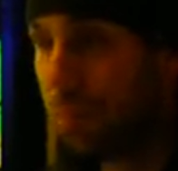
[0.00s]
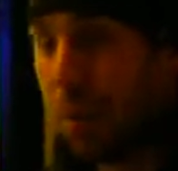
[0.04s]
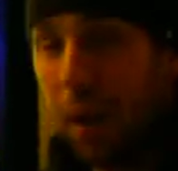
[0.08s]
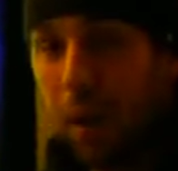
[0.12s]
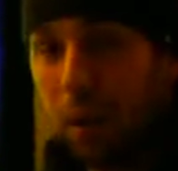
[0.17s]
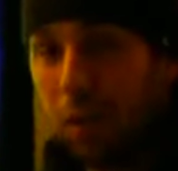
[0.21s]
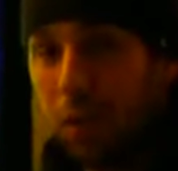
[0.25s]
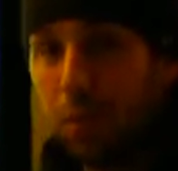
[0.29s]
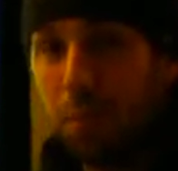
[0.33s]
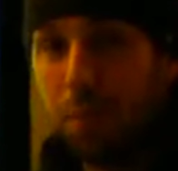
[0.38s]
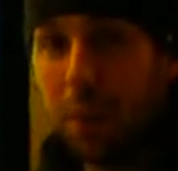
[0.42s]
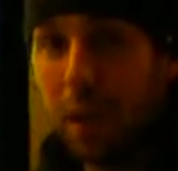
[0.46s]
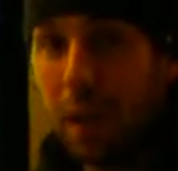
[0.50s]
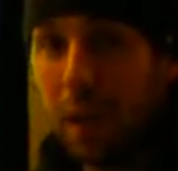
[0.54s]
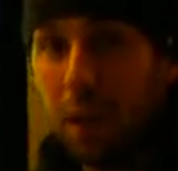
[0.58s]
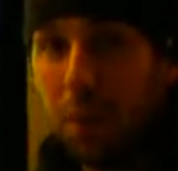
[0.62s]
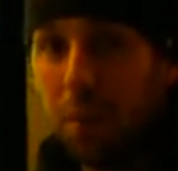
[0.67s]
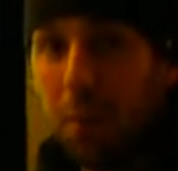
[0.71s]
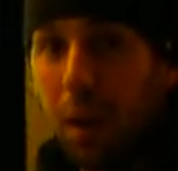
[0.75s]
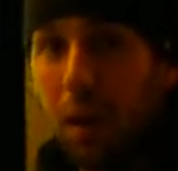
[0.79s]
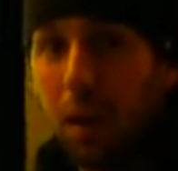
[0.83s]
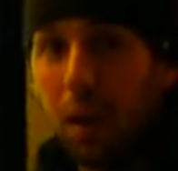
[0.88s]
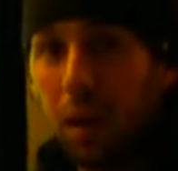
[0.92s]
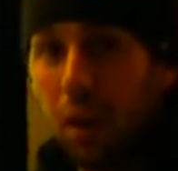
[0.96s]
better
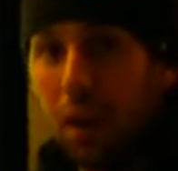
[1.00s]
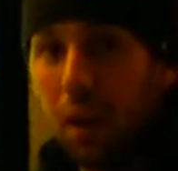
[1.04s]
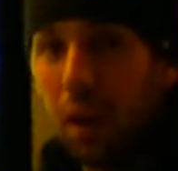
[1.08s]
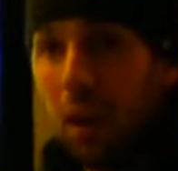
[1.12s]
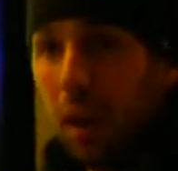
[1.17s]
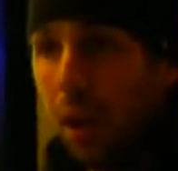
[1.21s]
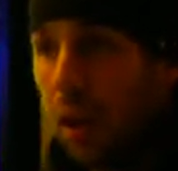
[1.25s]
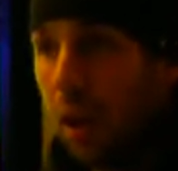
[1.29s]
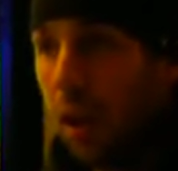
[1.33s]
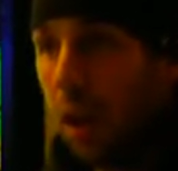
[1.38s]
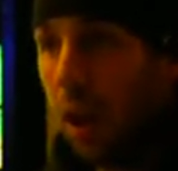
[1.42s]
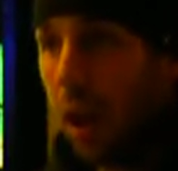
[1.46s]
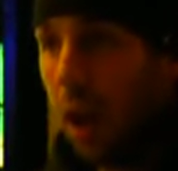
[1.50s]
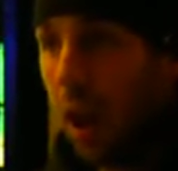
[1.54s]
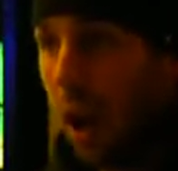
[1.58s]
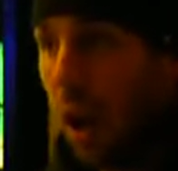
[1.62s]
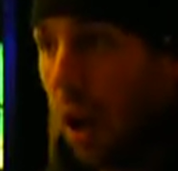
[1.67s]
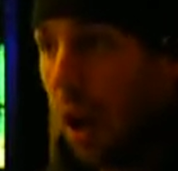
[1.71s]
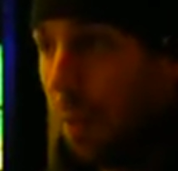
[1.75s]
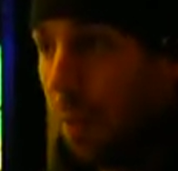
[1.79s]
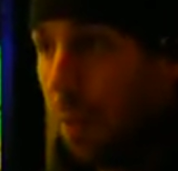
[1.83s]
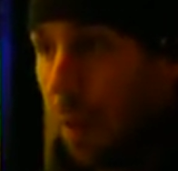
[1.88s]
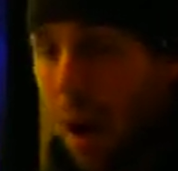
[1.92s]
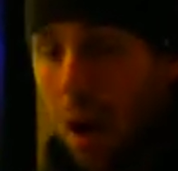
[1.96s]
speed, better
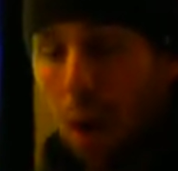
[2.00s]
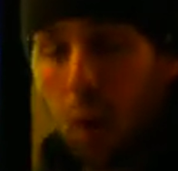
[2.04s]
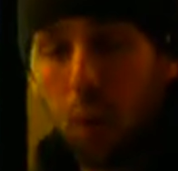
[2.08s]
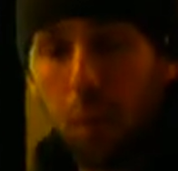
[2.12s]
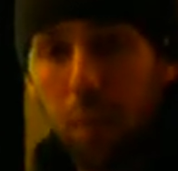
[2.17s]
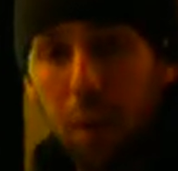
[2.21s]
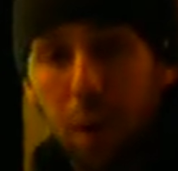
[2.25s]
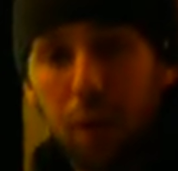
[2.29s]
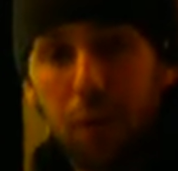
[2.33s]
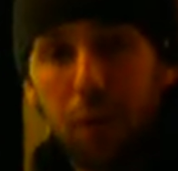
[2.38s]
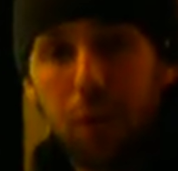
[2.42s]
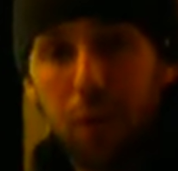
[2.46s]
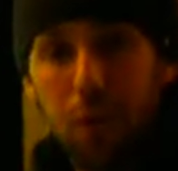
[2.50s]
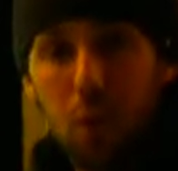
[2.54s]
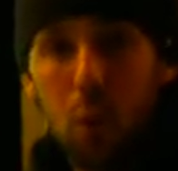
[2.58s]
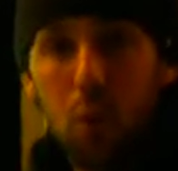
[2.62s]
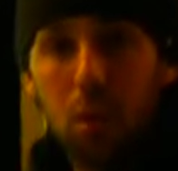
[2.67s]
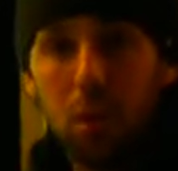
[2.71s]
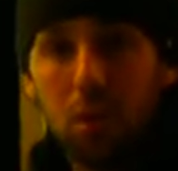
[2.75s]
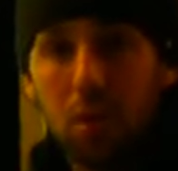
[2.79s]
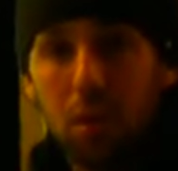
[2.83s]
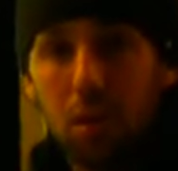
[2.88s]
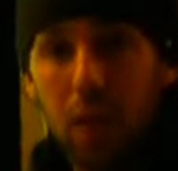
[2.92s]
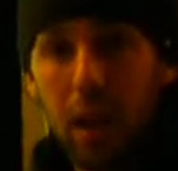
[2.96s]
power, better
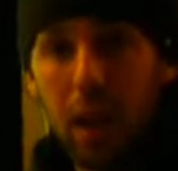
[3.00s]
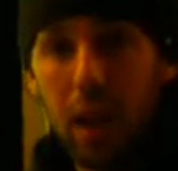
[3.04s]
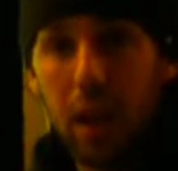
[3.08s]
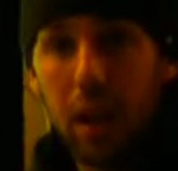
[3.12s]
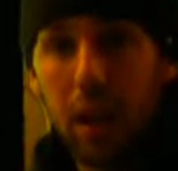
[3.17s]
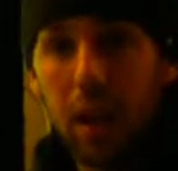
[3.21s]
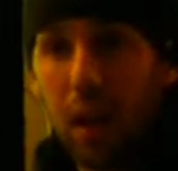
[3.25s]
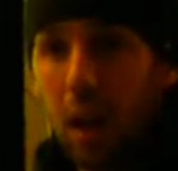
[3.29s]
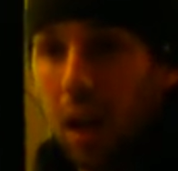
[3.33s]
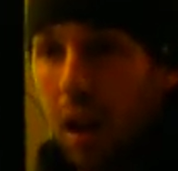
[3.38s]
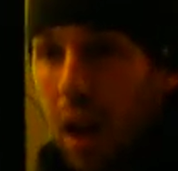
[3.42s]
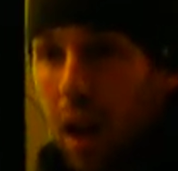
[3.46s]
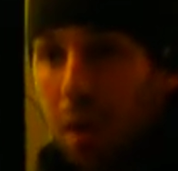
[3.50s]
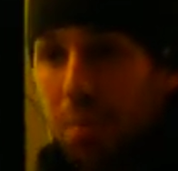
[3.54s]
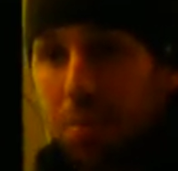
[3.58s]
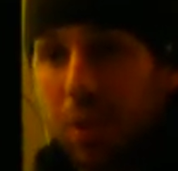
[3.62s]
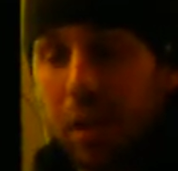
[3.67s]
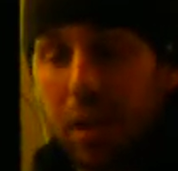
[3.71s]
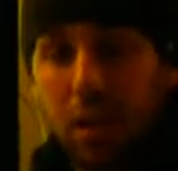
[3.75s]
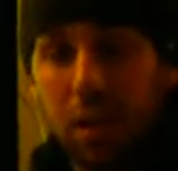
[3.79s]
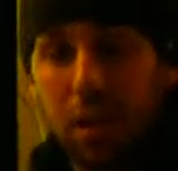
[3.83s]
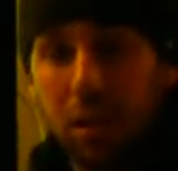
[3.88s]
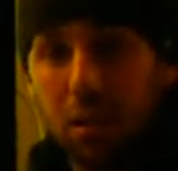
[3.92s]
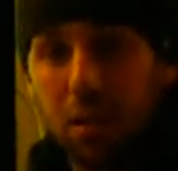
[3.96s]
force than an
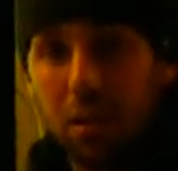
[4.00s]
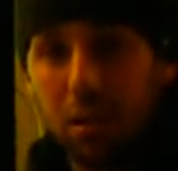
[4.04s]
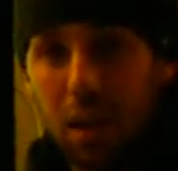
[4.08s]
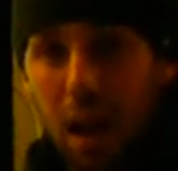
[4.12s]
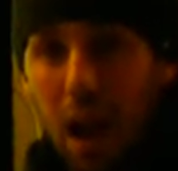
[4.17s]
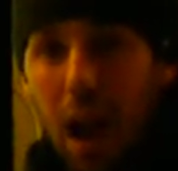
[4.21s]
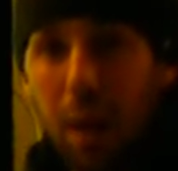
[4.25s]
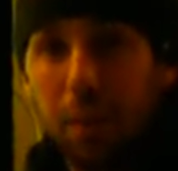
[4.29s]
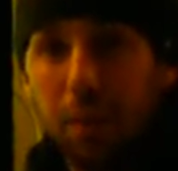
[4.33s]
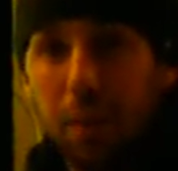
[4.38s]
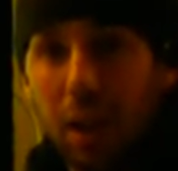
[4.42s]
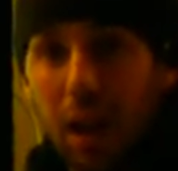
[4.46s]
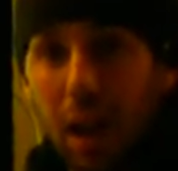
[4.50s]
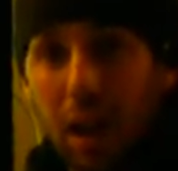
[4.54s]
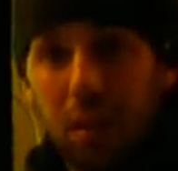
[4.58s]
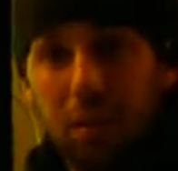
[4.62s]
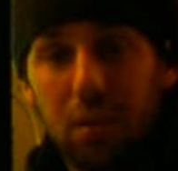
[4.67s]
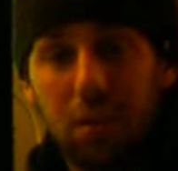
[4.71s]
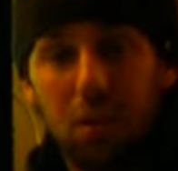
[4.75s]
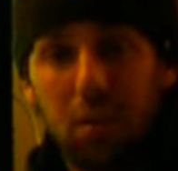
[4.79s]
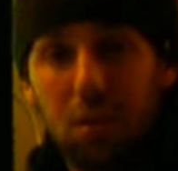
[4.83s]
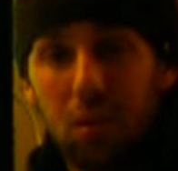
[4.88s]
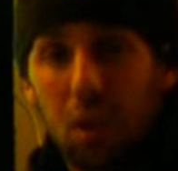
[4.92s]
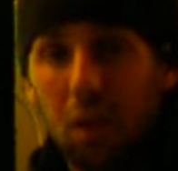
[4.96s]
object that's stopped and
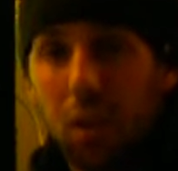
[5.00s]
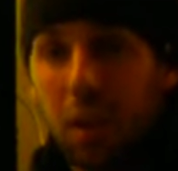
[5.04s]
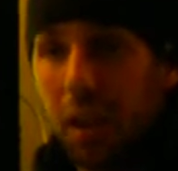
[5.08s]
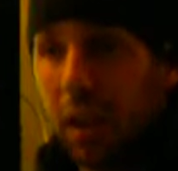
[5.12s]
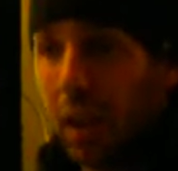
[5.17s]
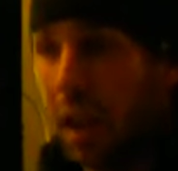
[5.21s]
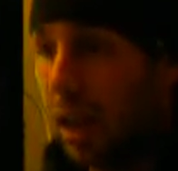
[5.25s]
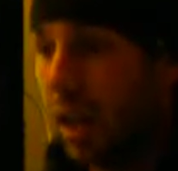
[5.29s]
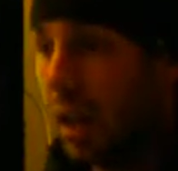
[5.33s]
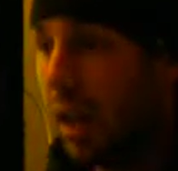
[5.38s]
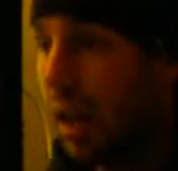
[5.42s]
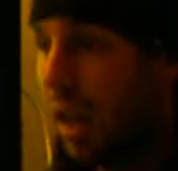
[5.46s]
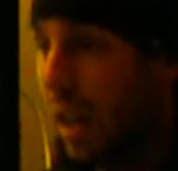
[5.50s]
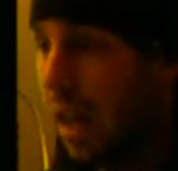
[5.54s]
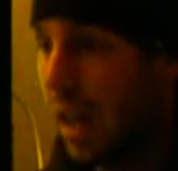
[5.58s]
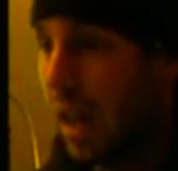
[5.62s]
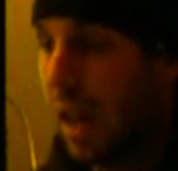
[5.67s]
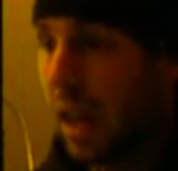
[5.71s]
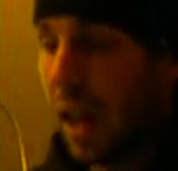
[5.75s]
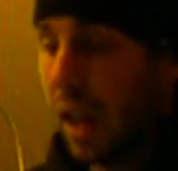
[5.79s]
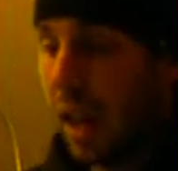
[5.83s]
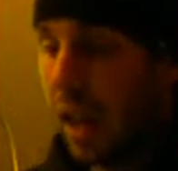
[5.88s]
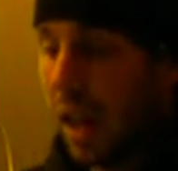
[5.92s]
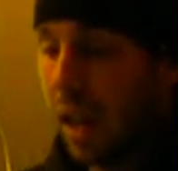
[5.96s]
has to start again.
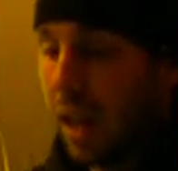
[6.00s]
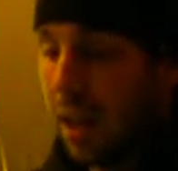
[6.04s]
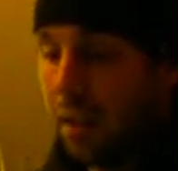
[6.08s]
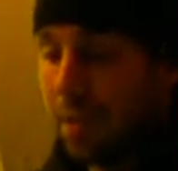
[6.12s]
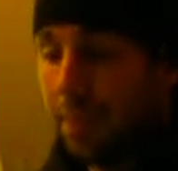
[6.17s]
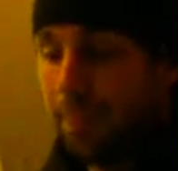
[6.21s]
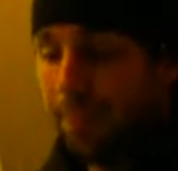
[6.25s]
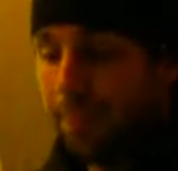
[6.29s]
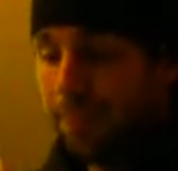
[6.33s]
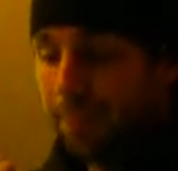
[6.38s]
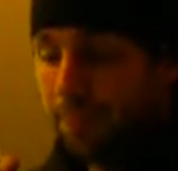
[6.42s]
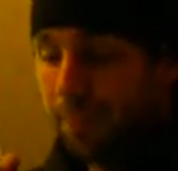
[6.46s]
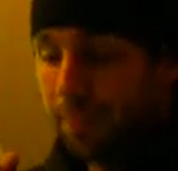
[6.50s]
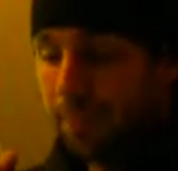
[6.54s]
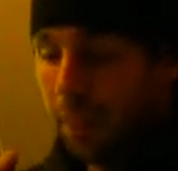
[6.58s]
And,